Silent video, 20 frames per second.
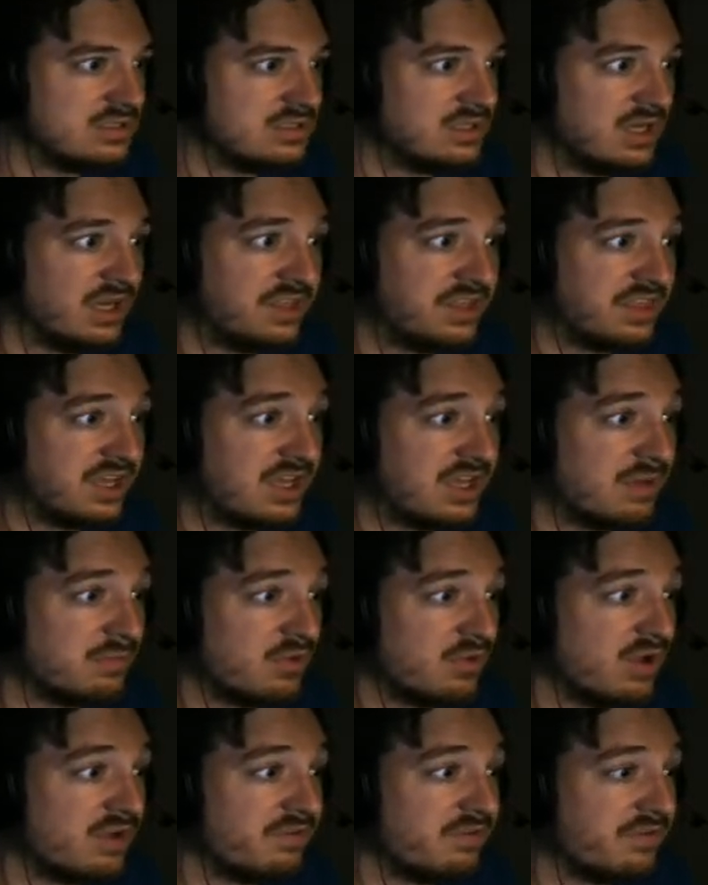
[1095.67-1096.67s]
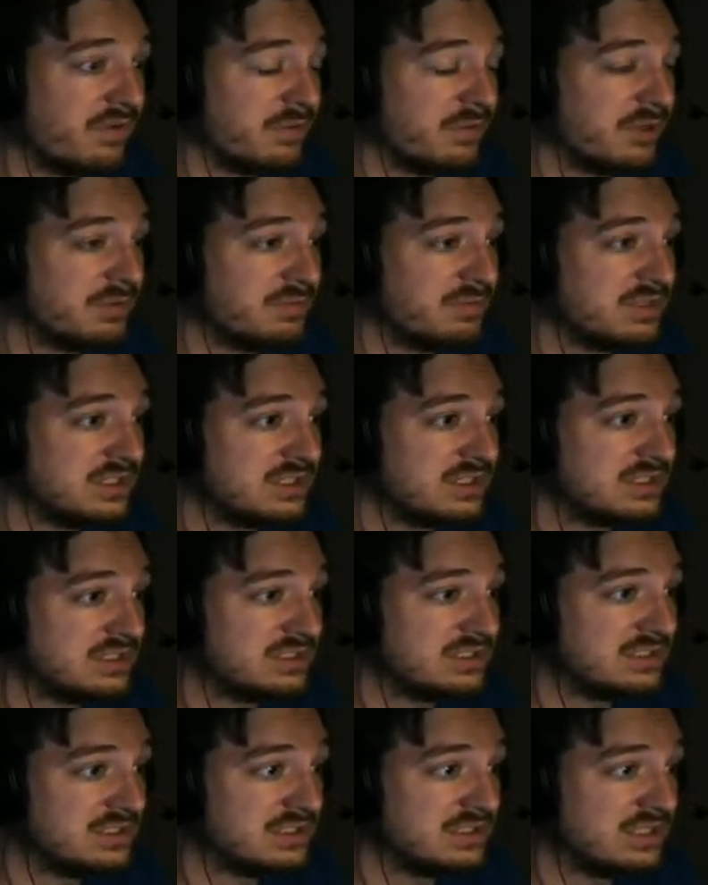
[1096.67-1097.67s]
I think I'm running from him.
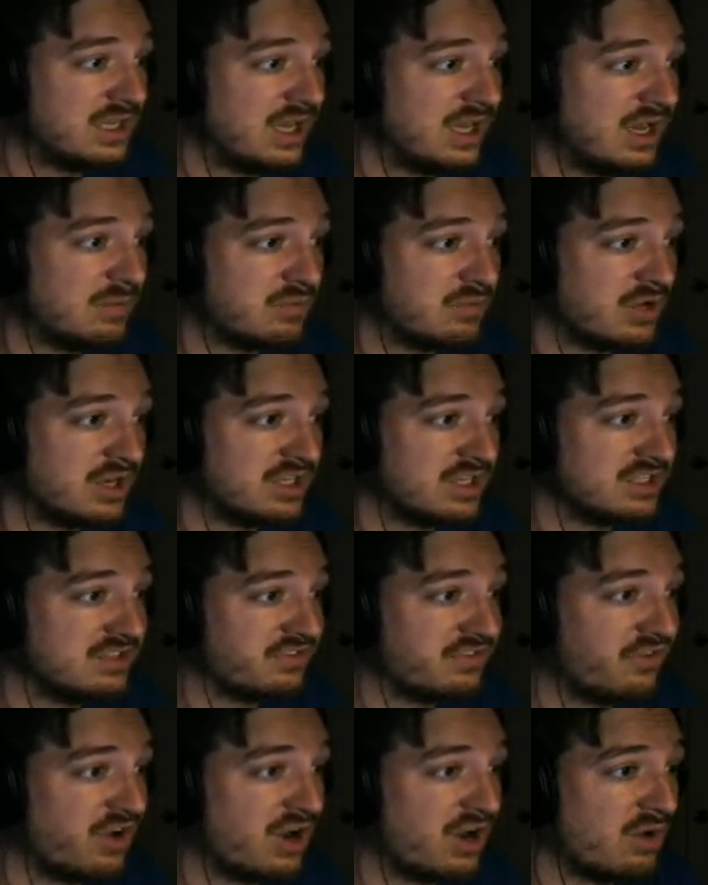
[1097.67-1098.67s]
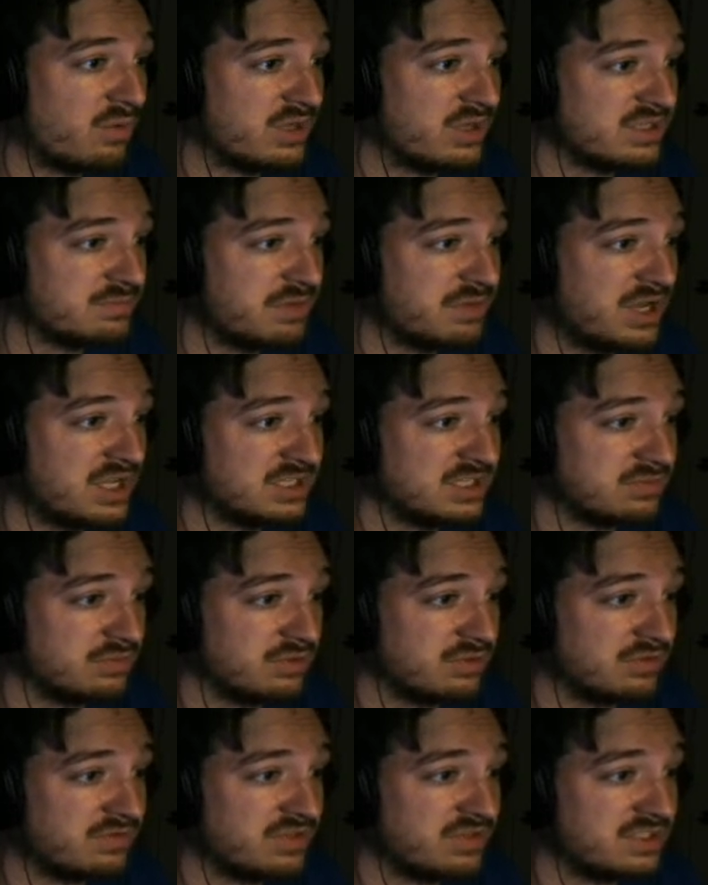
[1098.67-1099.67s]
I'm running as far away as possible.
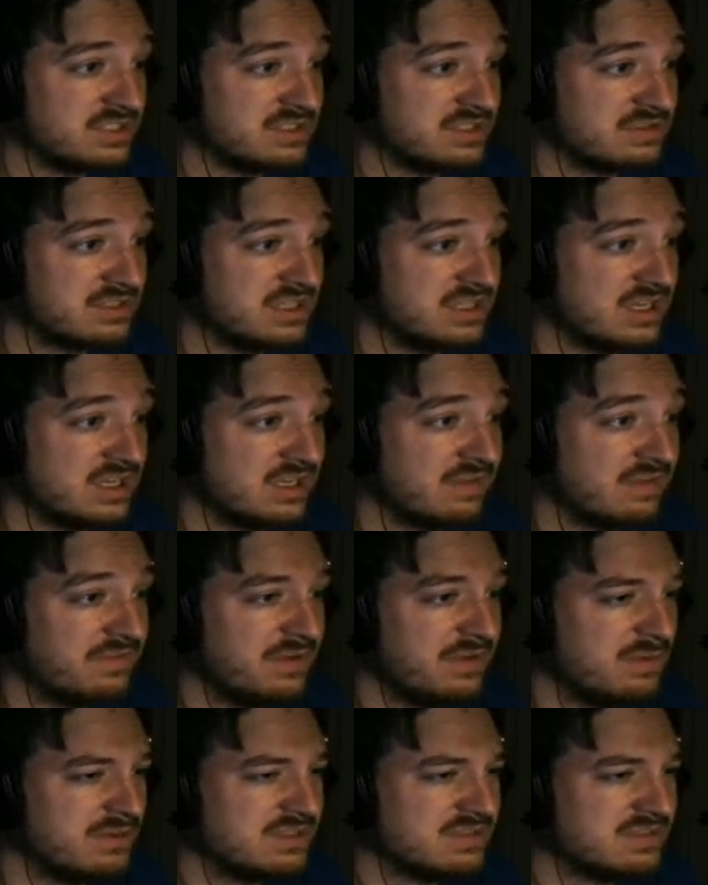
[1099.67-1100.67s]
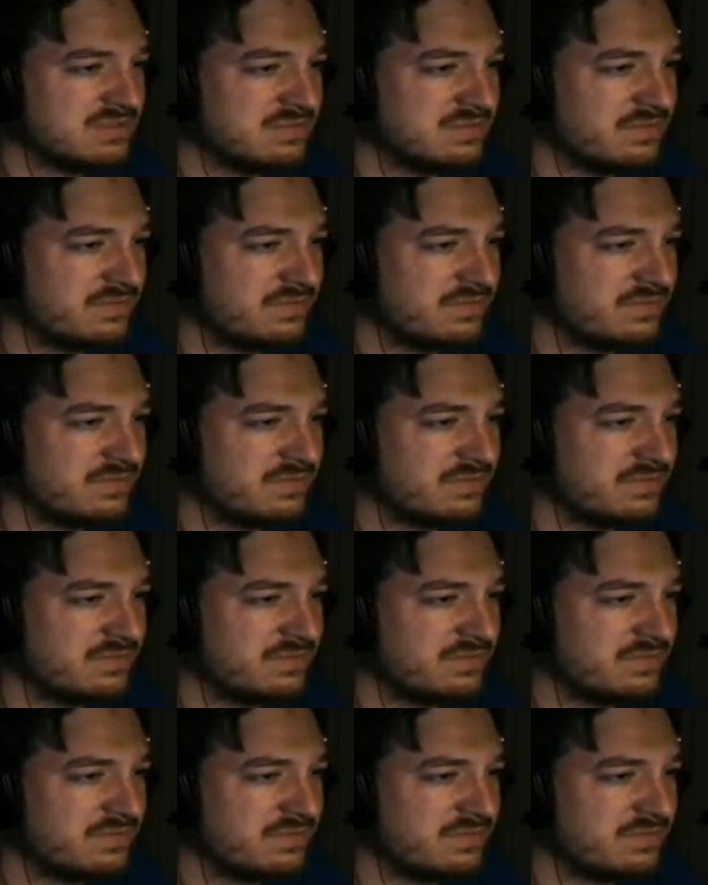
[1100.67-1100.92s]
And if he's if he was...